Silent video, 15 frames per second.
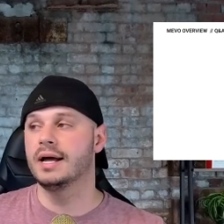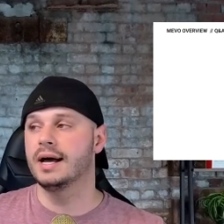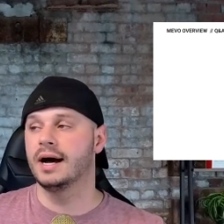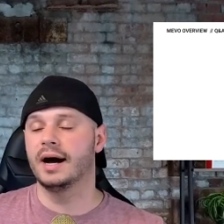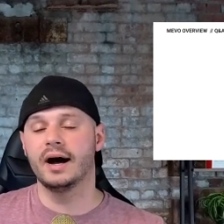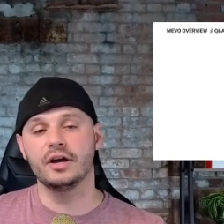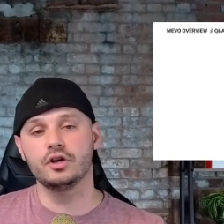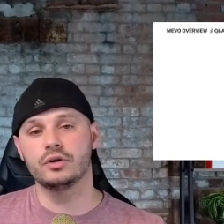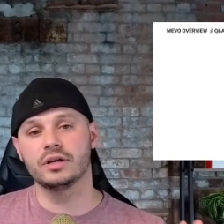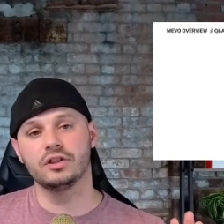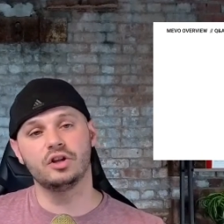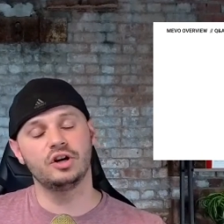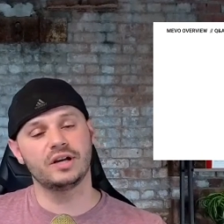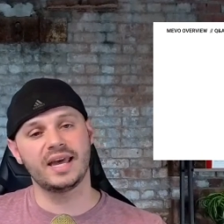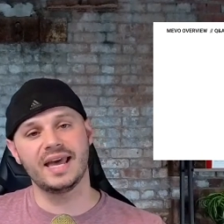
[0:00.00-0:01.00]
you can
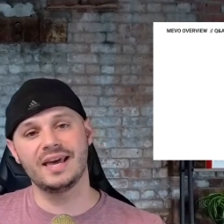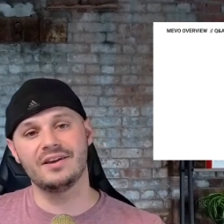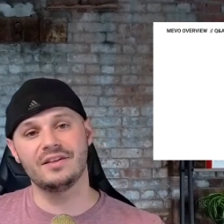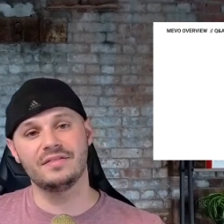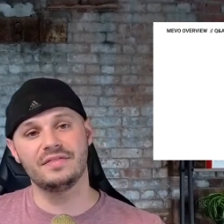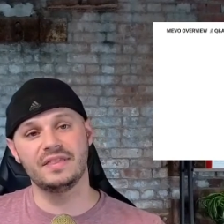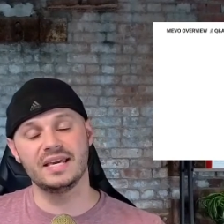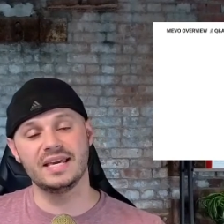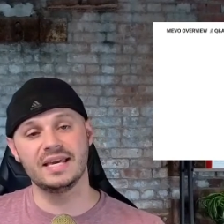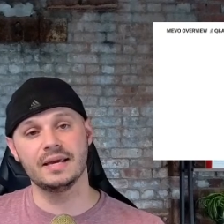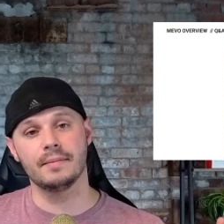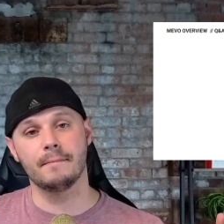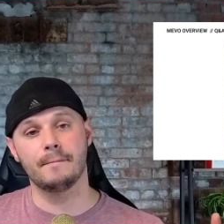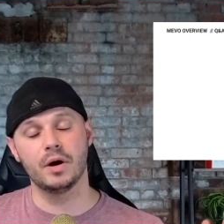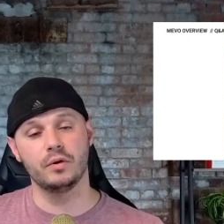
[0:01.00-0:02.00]
look in
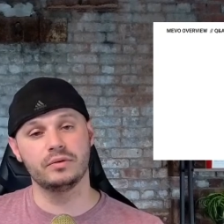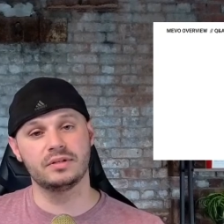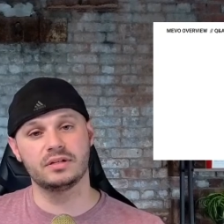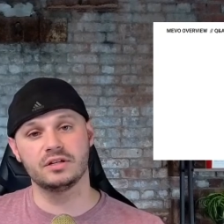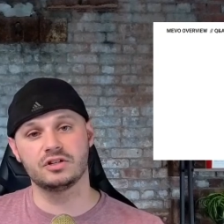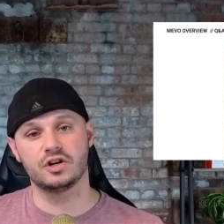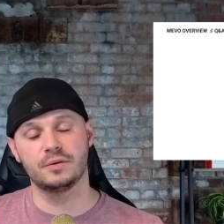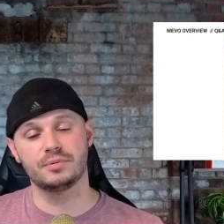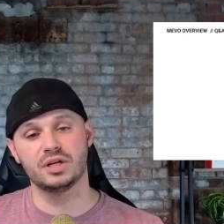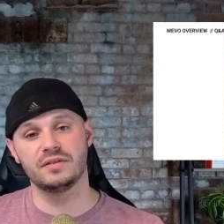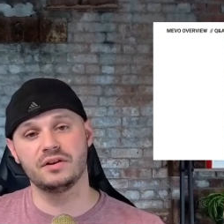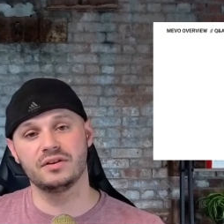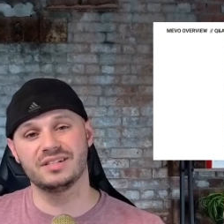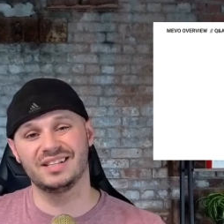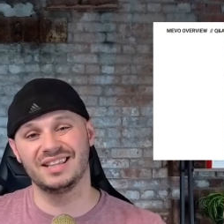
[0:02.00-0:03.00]
the post description.
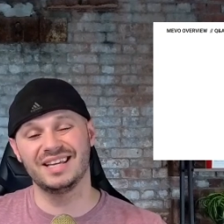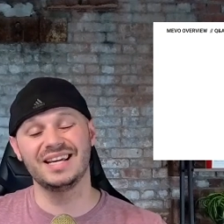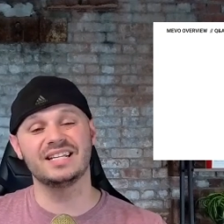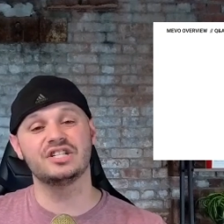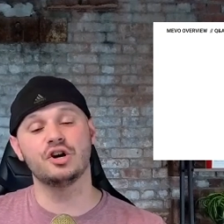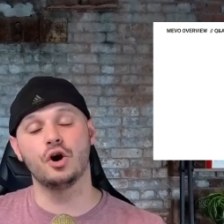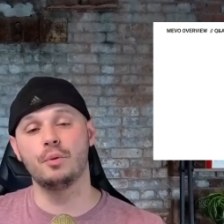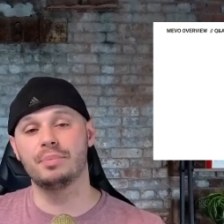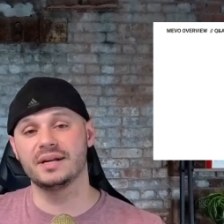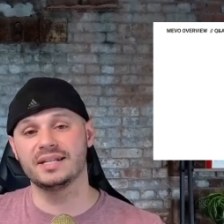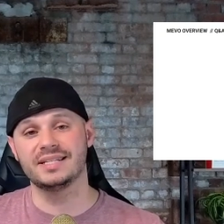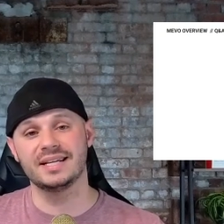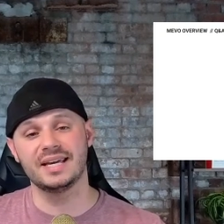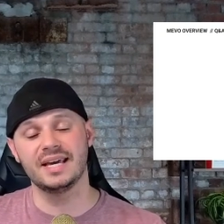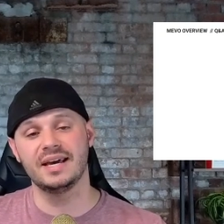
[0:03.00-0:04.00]
There is a link to open a
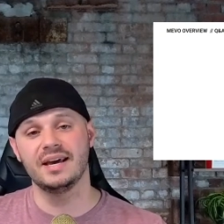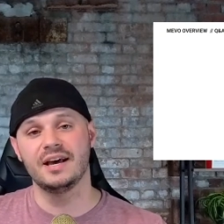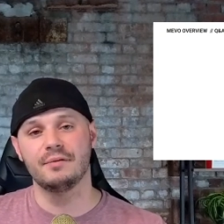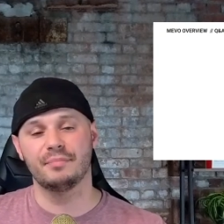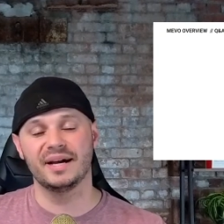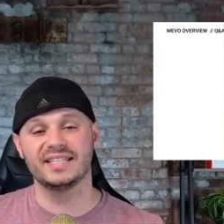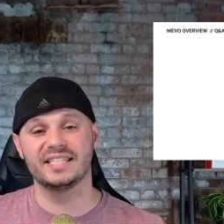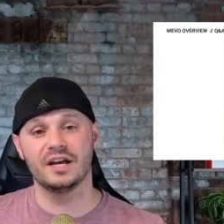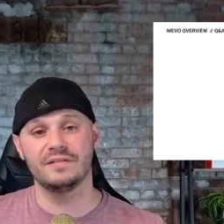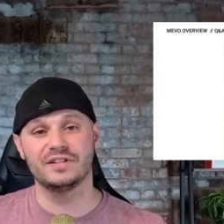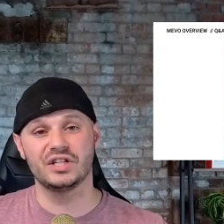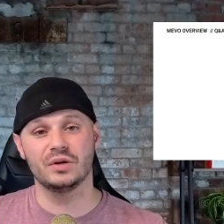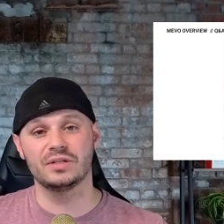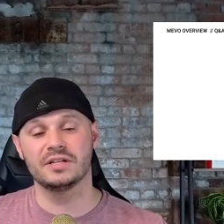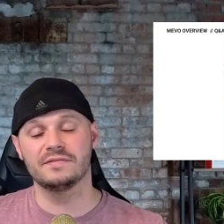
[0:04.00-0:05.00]
ticket. Myself,
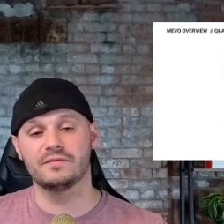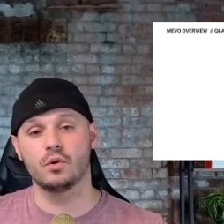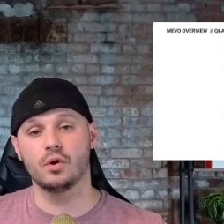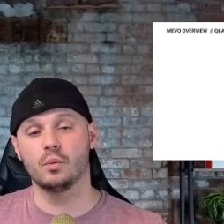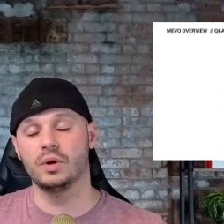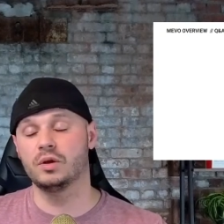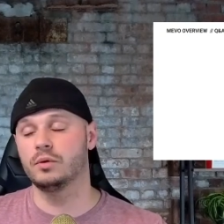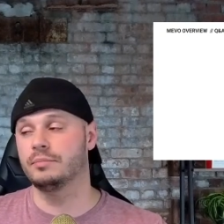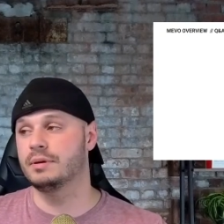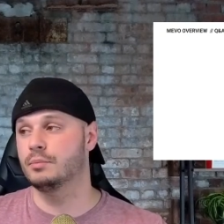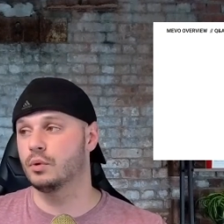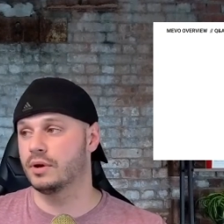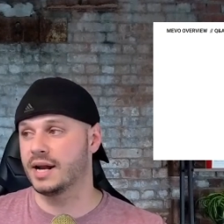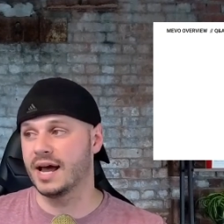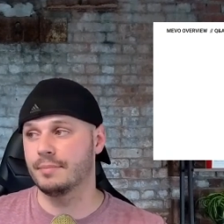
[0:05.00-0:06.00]
Joseph, or Will would be
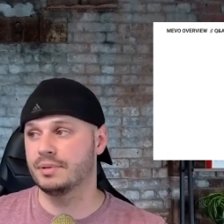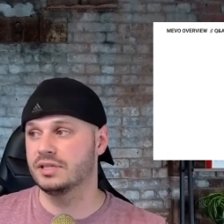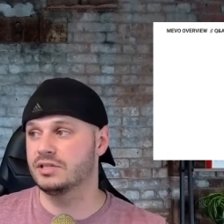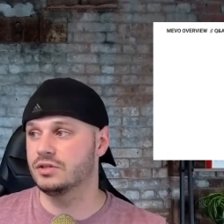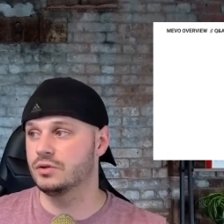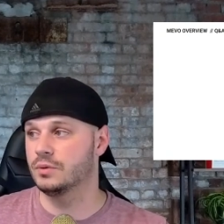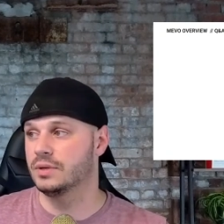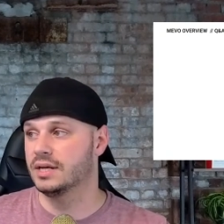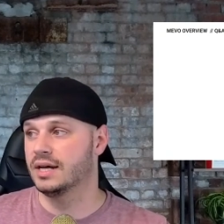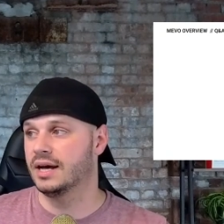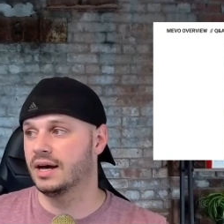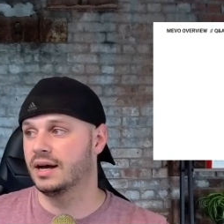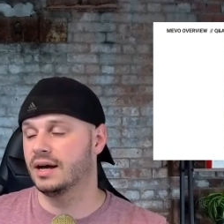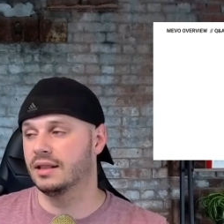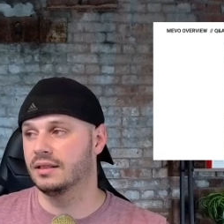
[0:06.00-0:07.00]
more than happy to
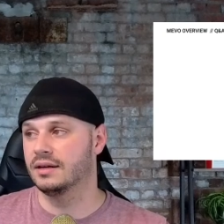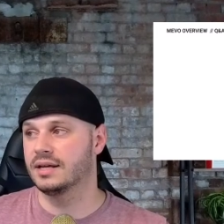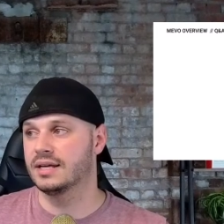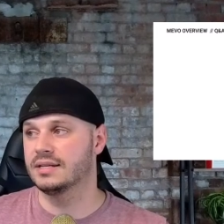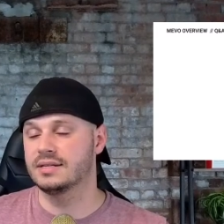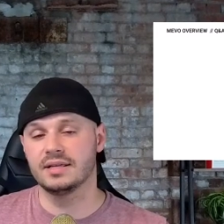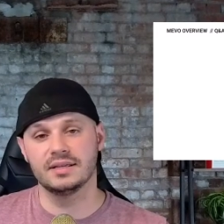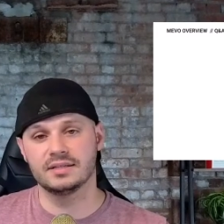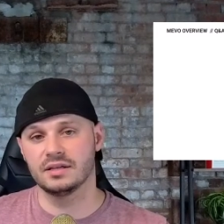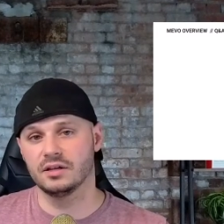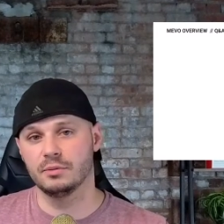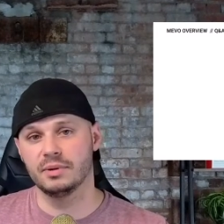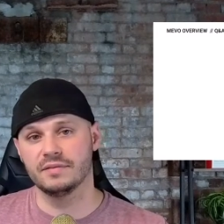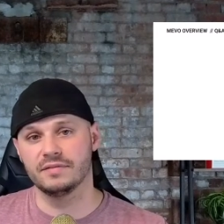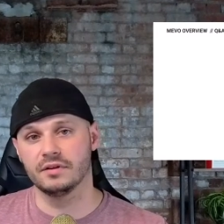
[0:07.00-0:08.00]
look into this a
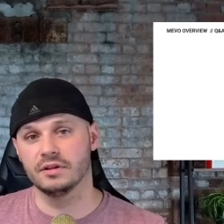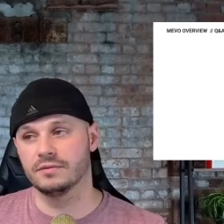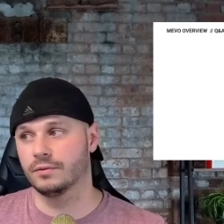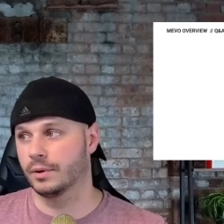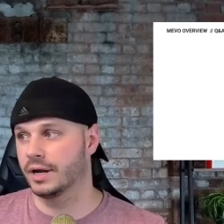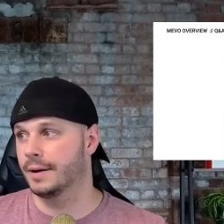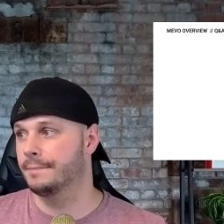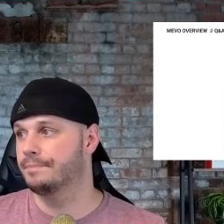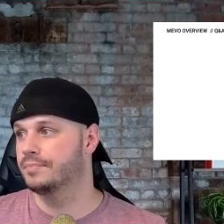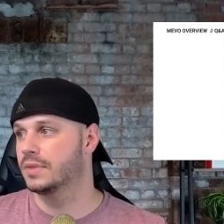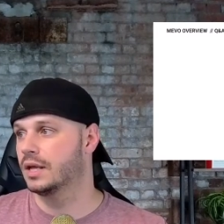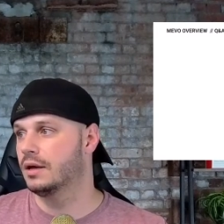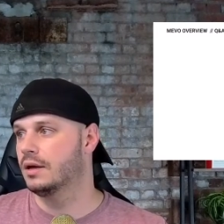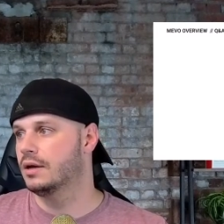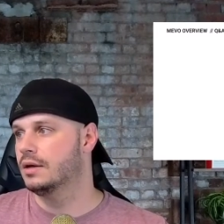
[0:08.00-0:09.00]
little bit further for you.
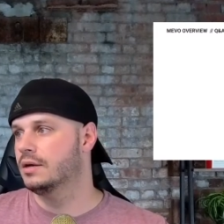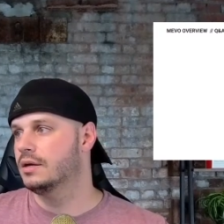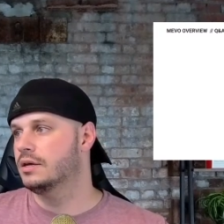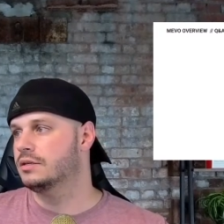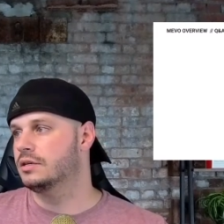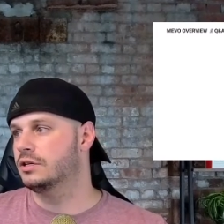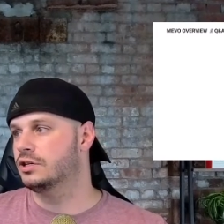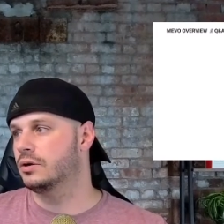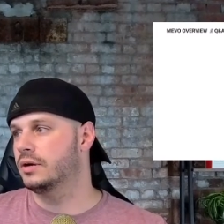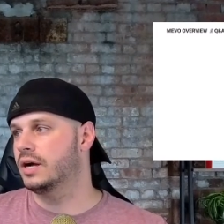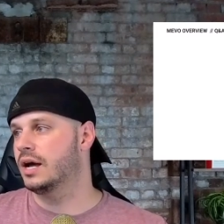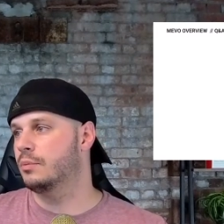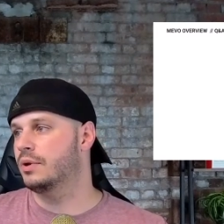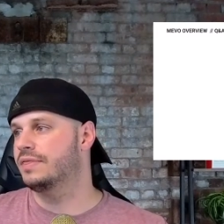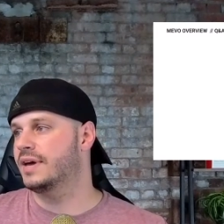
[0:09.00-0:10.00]

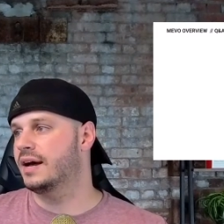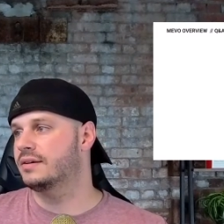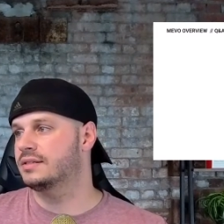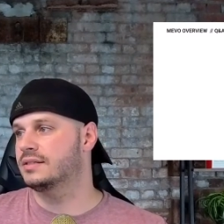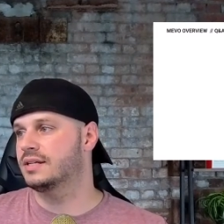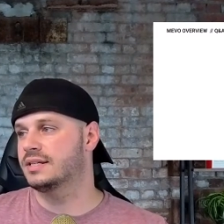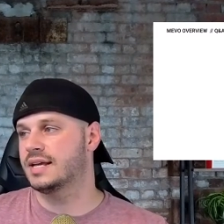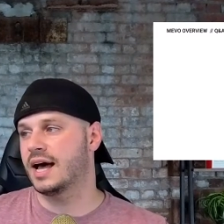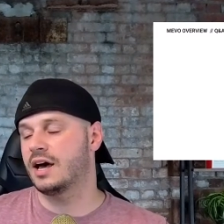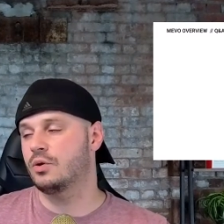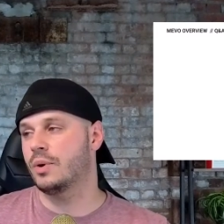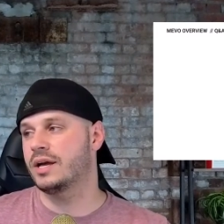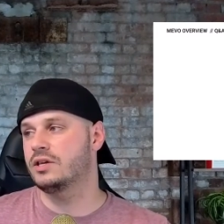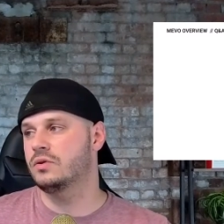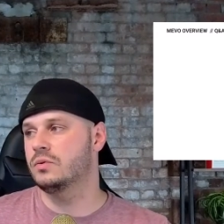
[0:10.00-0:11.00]
Centurion 1000 says, how do
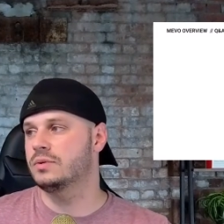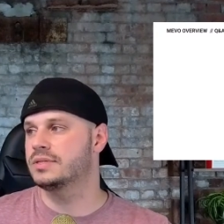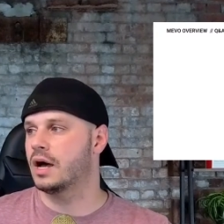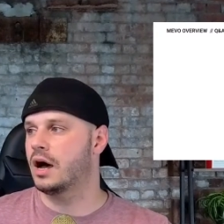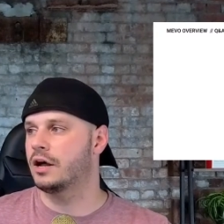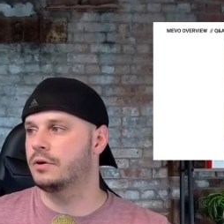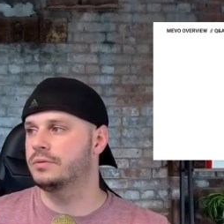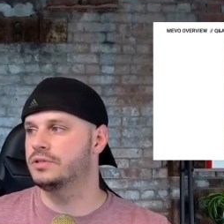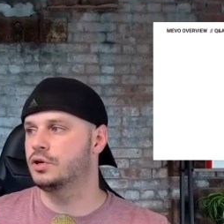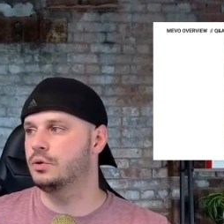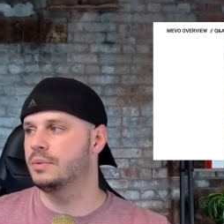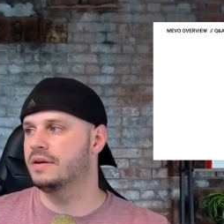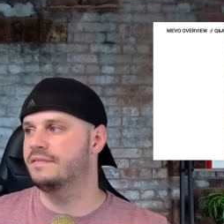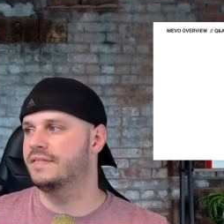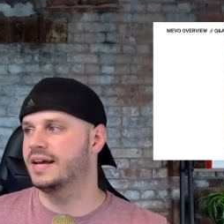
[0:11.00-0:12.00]
I use auto zoom and face